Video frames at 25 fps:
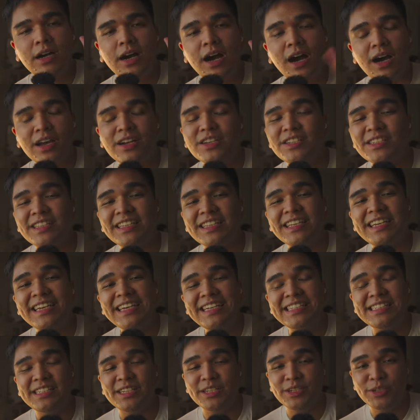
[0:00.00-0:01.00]

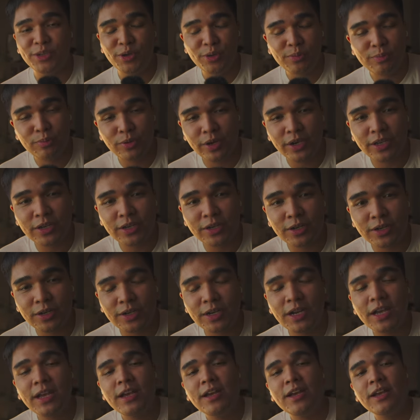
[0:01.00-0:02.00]
it's a
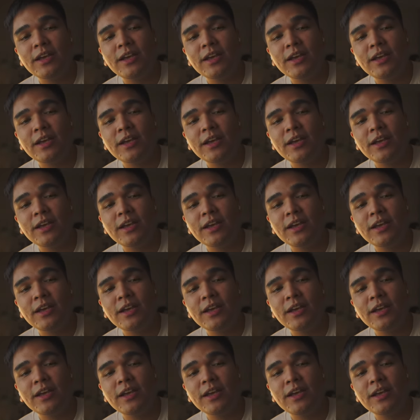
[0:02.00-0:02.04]
no-brainer,